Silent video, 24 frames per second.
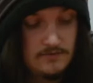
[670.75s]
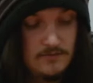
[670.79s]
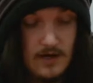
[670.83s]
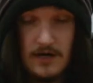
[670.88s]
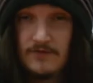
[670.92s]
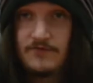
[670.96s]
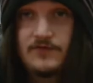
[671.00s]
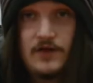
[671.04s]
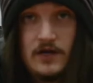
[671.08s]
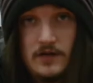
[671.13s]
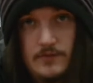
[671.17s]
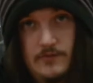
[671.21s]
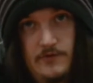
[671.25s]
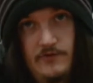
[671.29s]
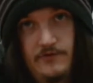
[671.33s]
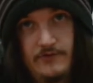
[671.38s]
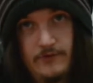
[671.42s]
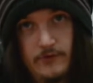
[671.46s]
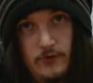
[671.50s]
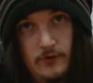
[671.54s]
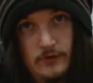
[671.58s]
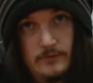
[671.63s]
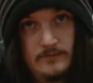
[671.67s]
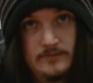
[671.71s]
I've done it
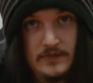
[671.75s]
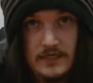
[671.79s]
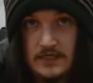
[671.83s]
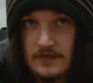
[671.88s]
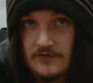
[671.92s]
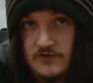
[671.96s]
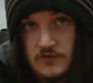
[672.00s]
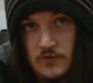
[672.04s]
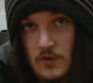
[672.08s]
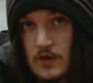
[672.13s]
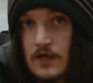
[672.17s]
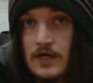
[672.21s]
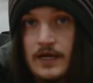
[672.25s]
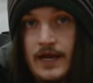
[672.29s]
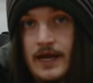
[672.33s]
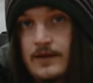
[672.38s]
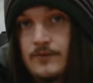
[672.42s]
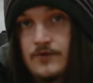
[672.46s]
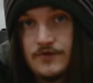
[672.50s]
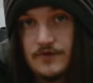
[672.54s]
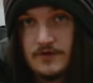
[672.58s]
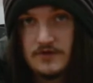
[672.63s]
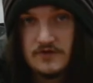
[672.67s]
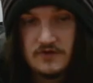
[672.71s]
before and I swung
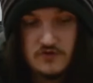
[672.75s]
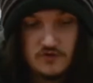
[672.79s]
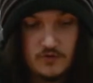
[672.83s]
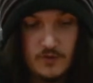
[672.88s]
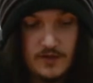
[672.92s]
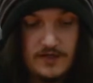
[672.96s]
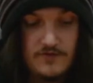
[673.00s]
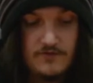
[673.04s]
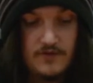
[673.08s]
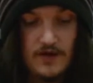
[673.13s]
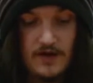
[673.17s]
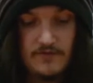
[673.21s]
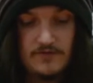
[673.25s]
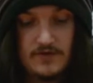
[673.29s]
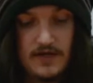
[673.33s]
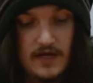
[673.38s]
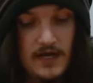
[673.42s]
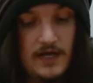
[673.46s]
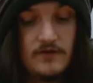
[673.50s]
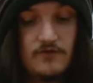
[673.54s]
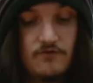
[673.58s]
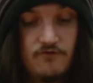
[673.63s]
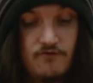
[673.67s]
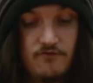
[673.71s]
game with it. It's 25k,
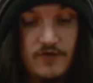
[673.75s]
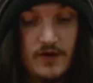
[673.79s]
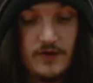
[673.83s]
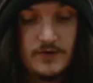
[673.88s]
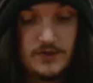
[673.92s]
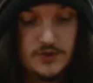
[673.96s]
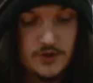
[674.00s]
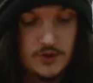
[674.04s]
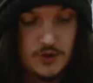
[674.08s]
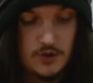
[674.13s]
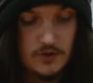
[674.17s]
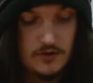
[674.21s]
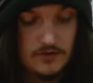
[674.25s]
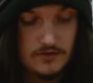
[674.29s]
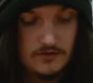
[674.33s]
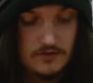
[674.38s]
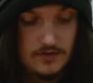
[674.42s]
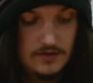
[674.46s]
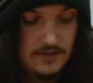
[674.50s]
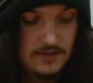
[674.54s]
it's very strong.